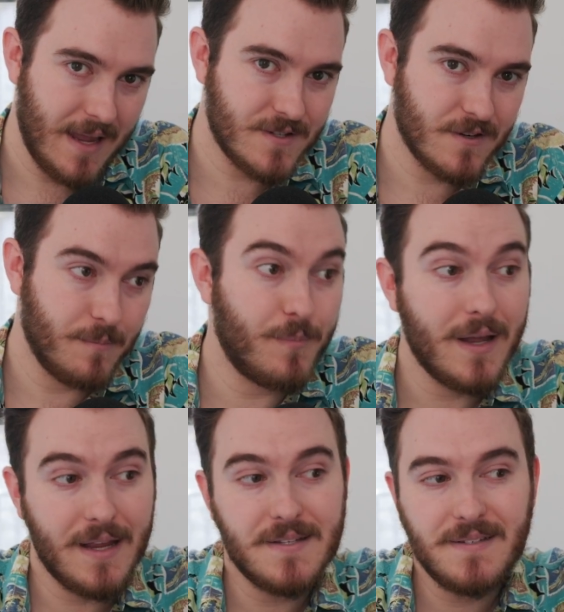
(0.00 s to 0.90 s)
answer,
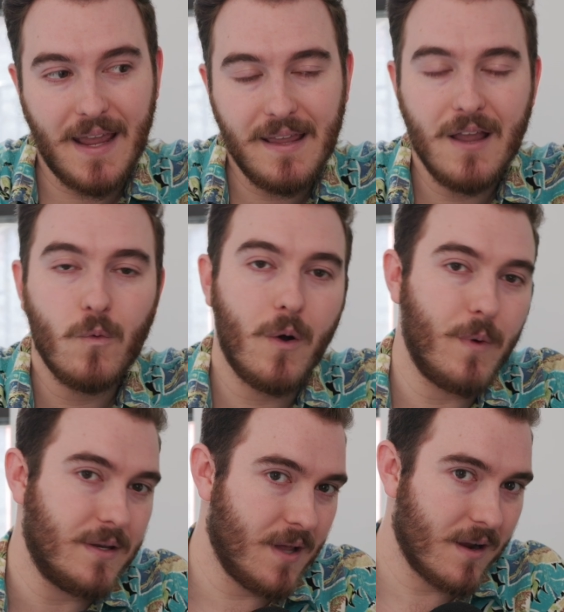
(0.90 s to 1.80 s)
but it's taking what
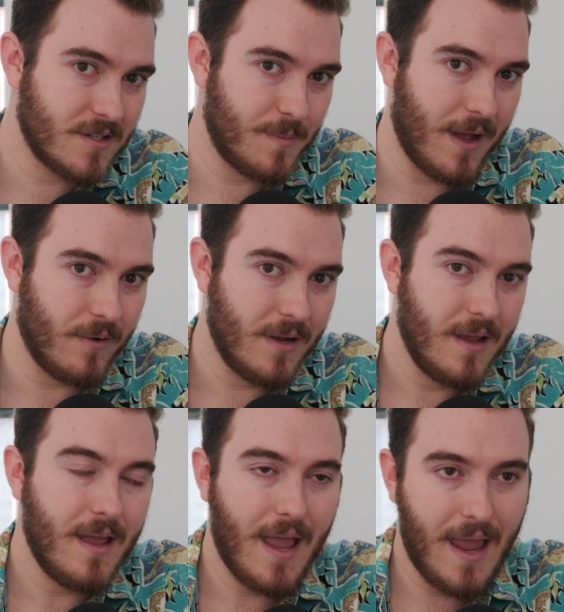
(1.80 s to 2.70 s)
we talked about
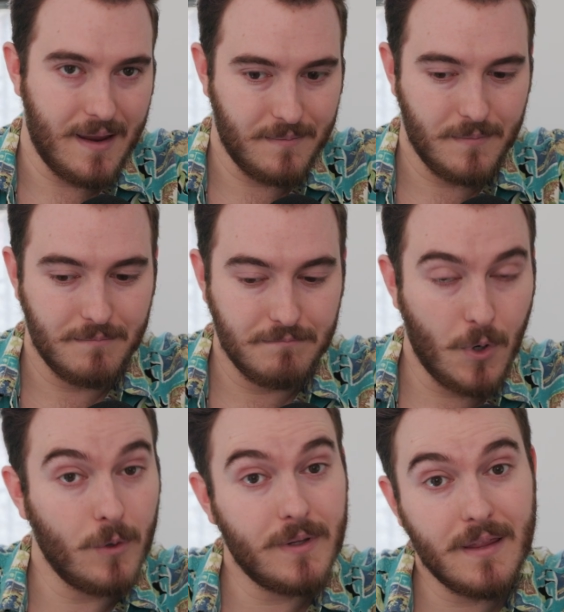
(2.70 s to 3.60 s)
and
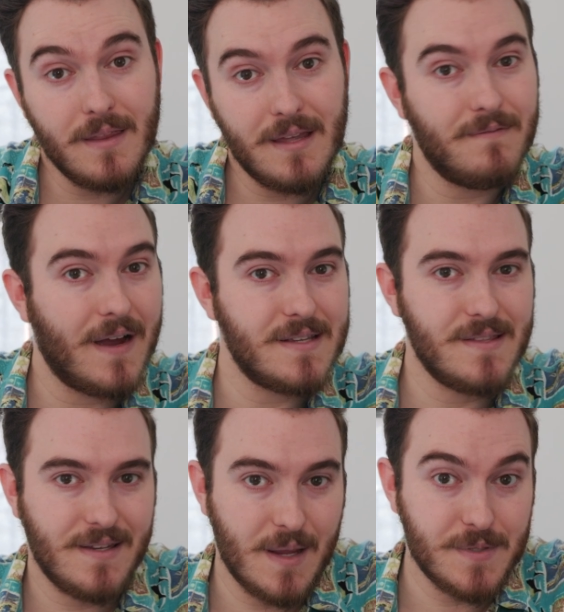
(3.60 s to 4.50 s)
molding the advice
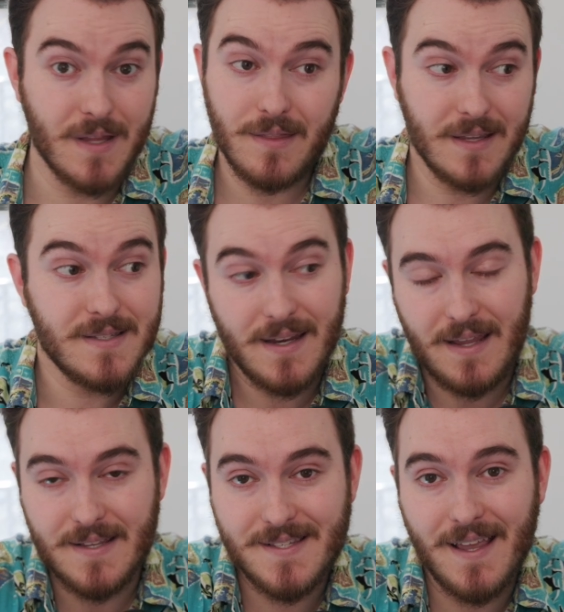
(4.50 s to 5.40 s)
and the tips and the things that
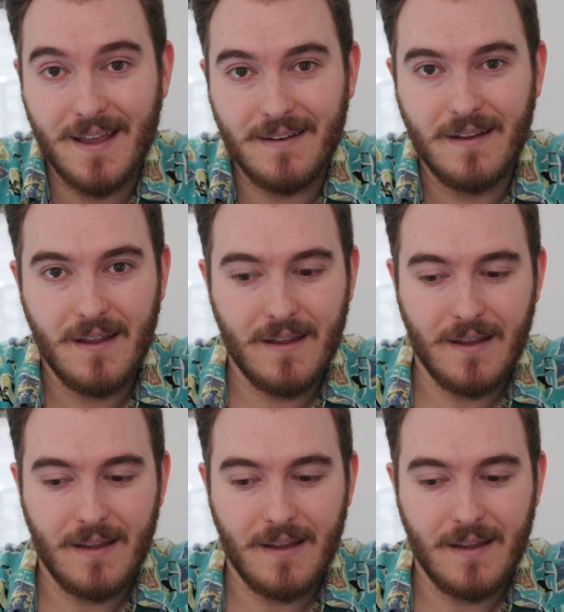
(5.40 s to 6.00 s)
he said